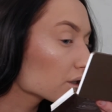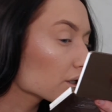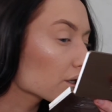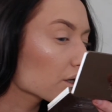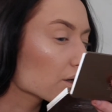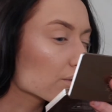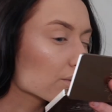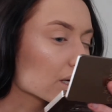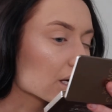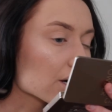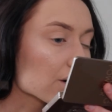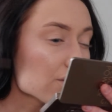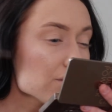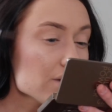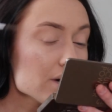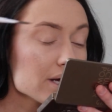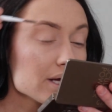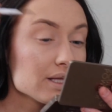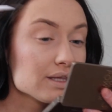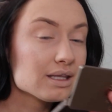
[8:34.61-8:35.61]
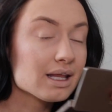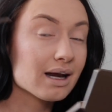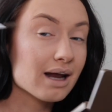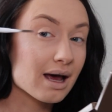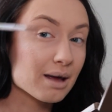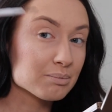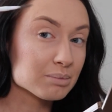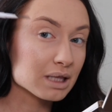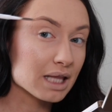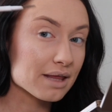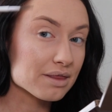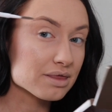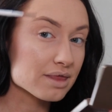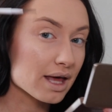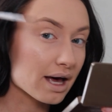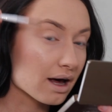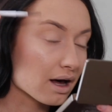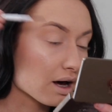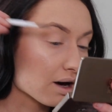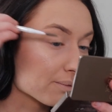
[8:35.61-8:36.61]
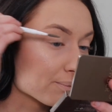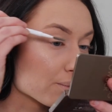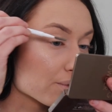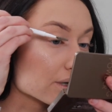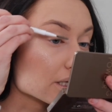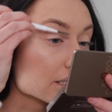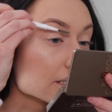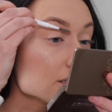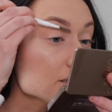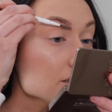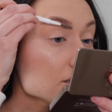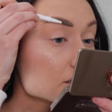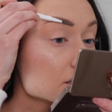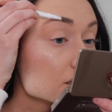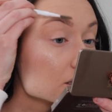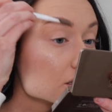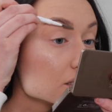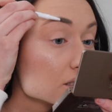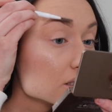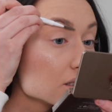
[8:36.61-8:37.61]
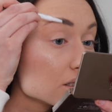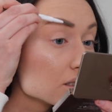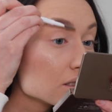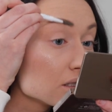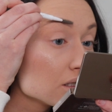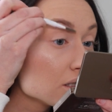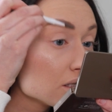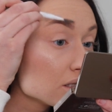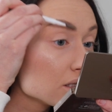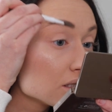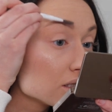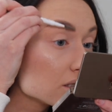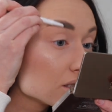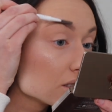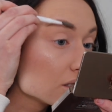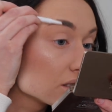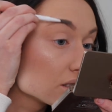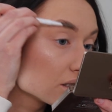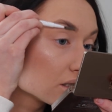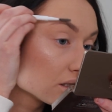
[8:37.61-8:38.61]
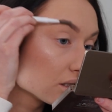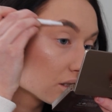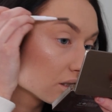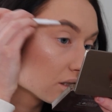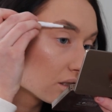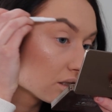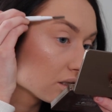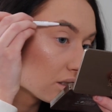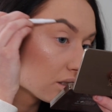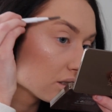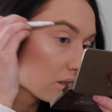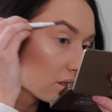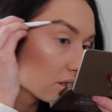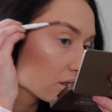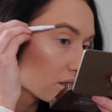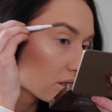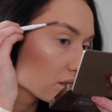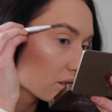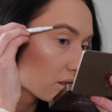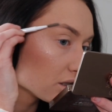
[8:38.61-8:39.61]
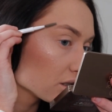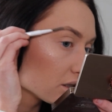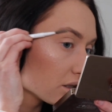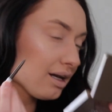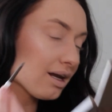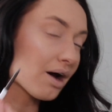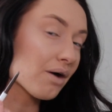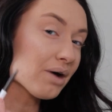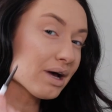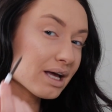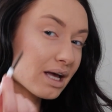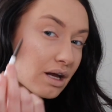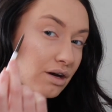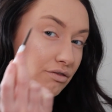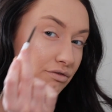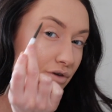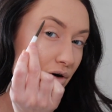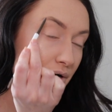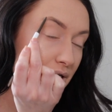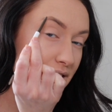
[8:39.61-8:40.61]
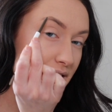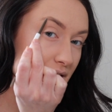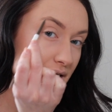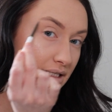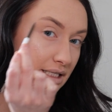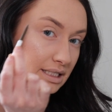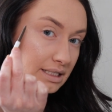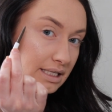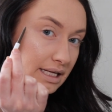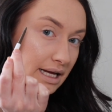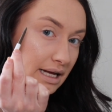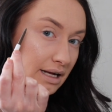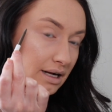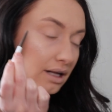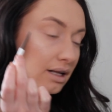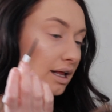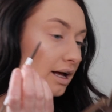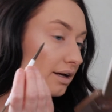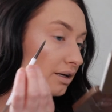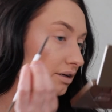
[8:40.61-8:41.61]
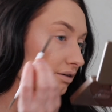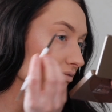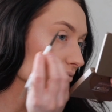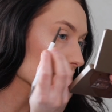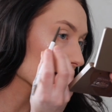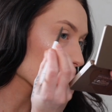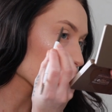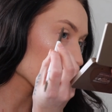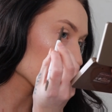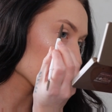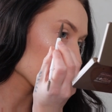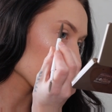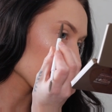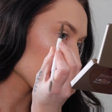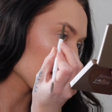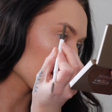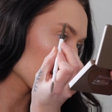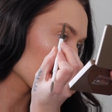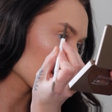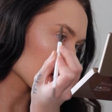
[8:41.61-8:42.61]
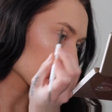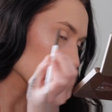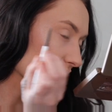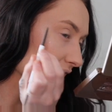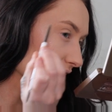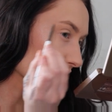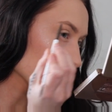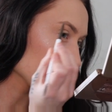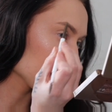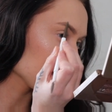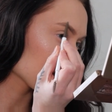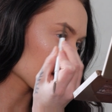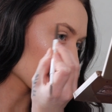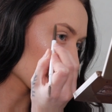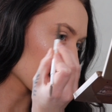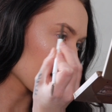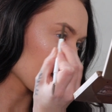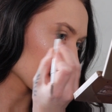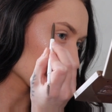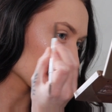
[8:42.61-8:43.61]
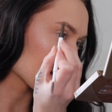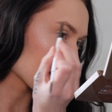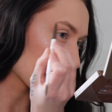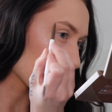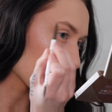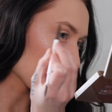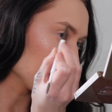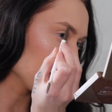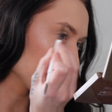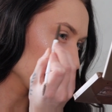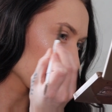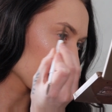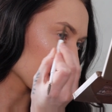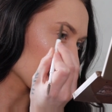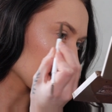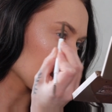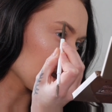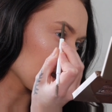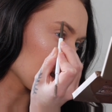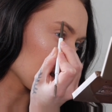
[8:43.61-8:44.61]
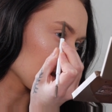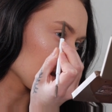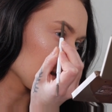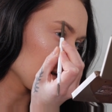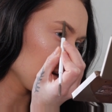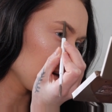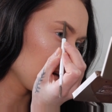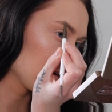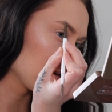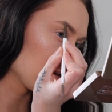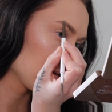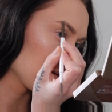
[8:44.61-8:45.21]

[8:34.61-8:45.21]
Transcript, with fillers: There we go, and then I blend that upwards. And now I kind of focus on the tail end of my eyebrow. So I kind of start at the top and fill it in.